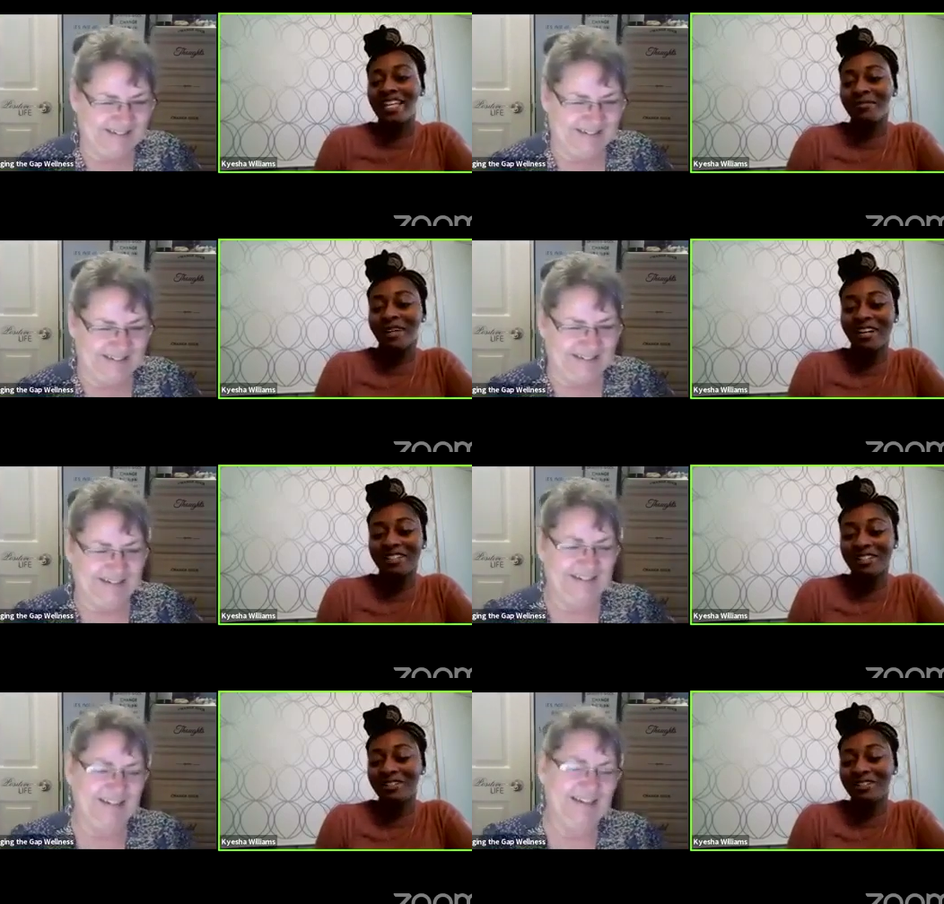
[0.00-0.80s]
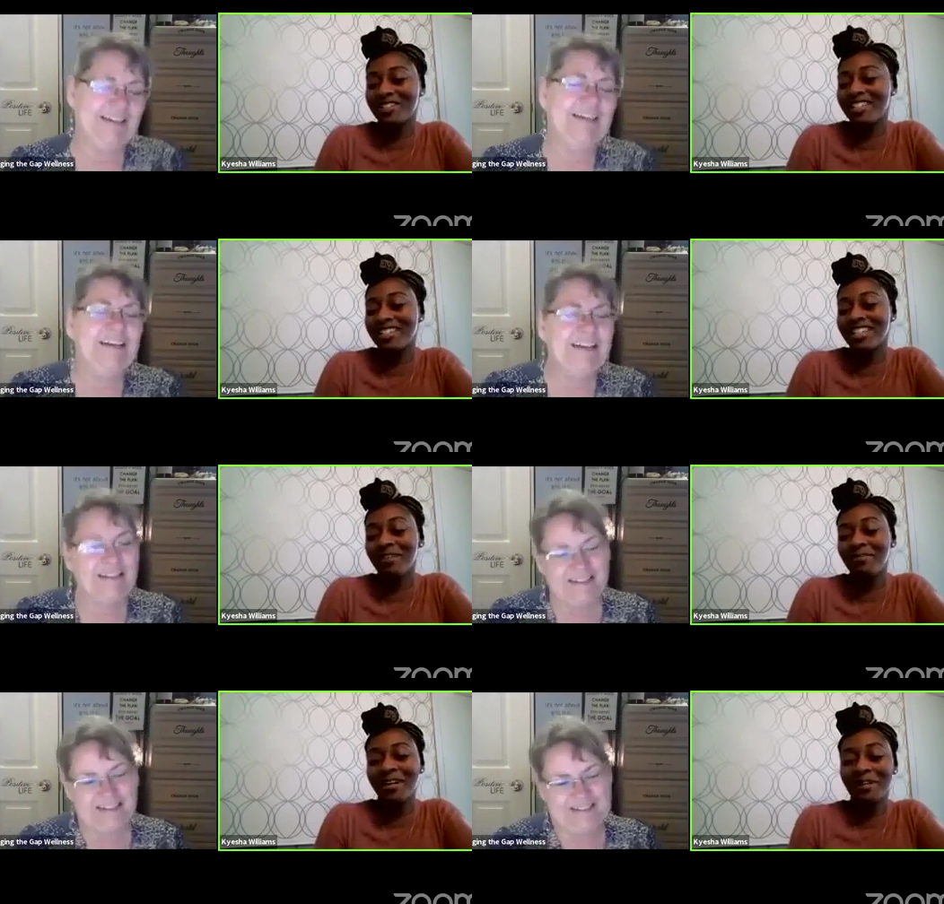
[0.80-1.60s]
Speaker 1: as well. So just keep
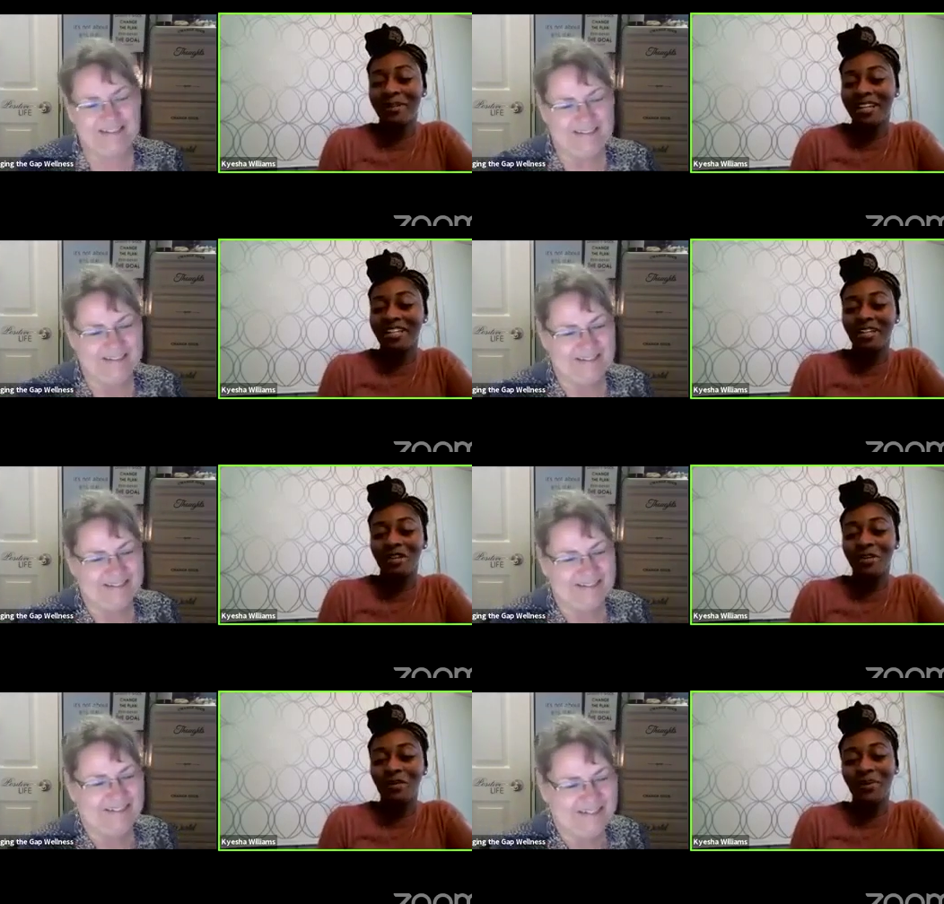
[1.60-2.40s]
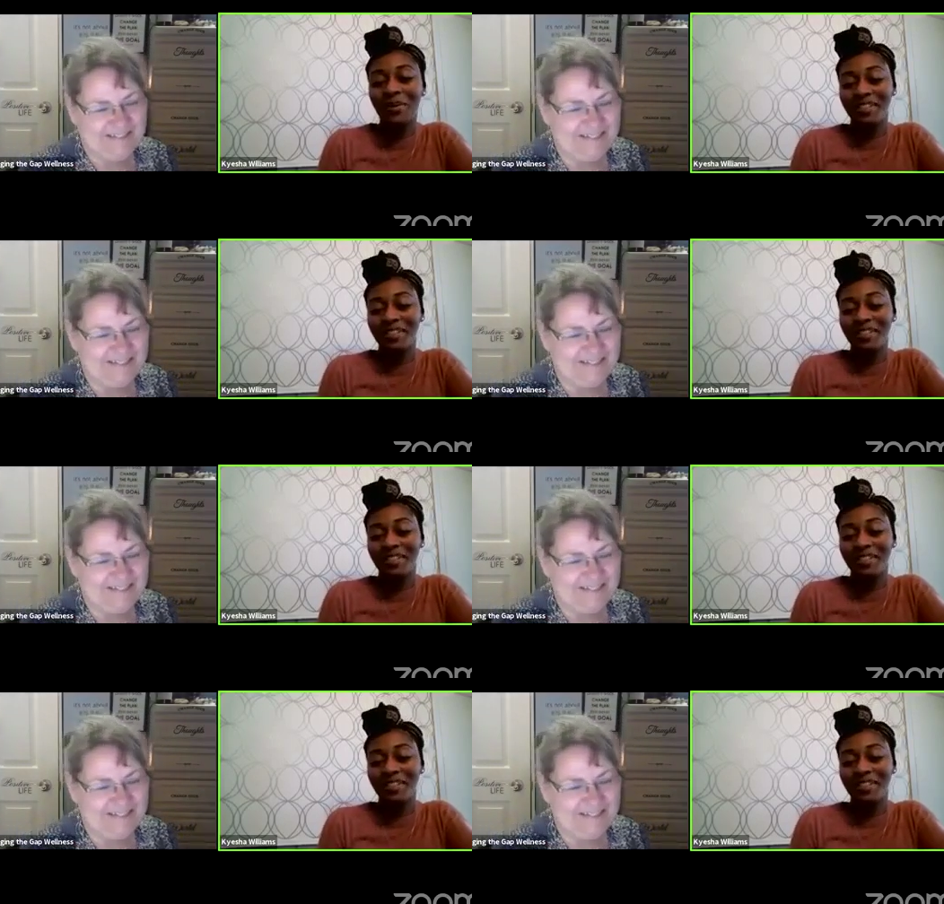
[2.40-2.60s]
me up in the loop.